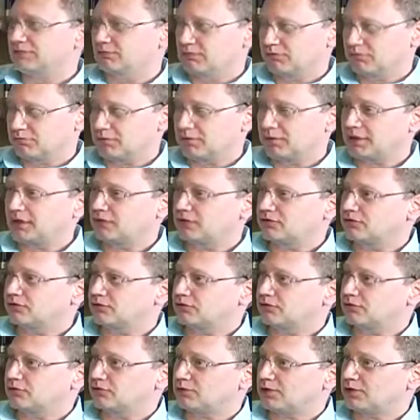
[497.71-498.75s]
We've been out
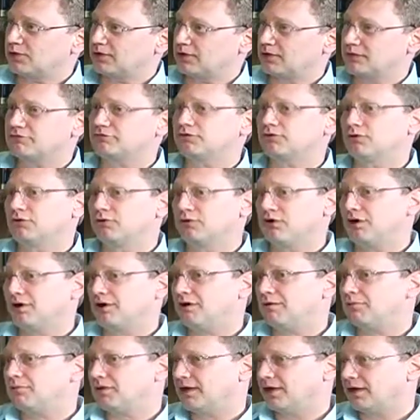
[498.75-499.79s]
to uh,
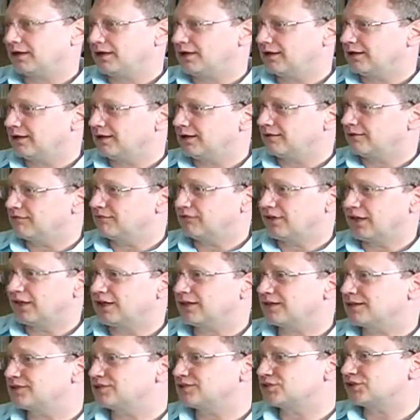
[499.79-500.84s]
InfoComm uh, in
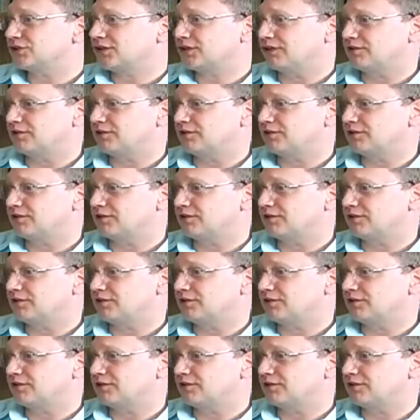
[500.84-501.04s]
Vegas,